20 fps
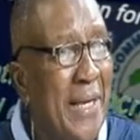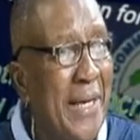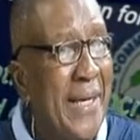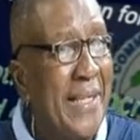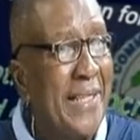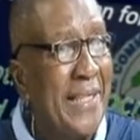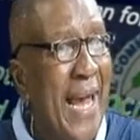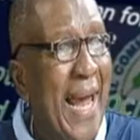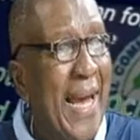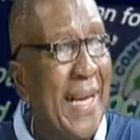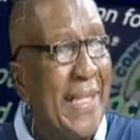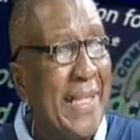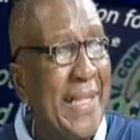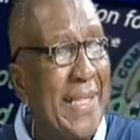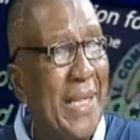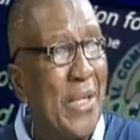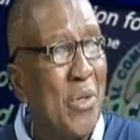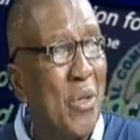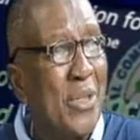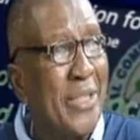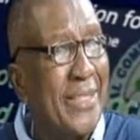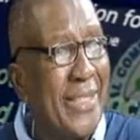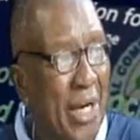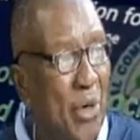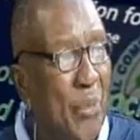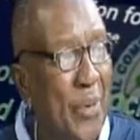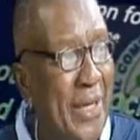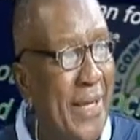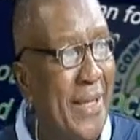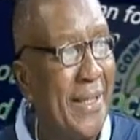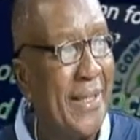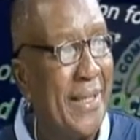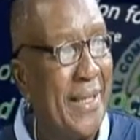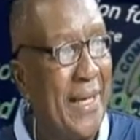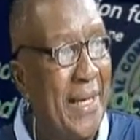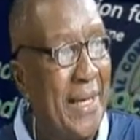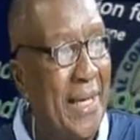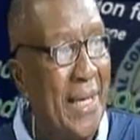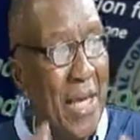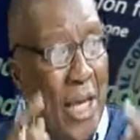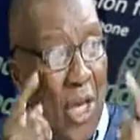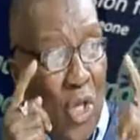Scientists don't tell me anything today.